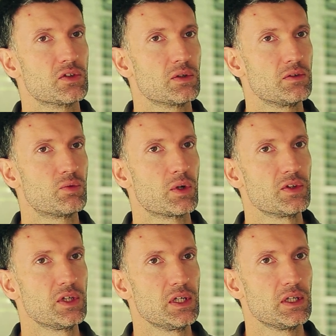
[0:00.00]
So if one
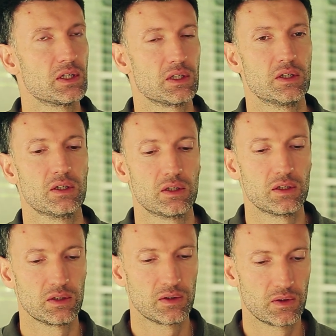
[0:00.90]
day
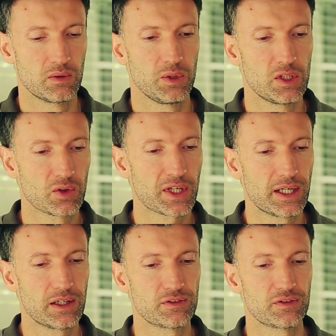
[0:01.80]
we don't
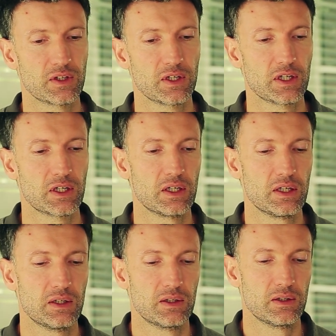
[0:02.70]
have
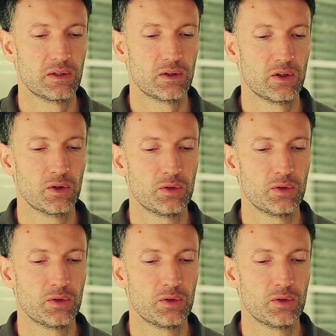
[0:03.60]
a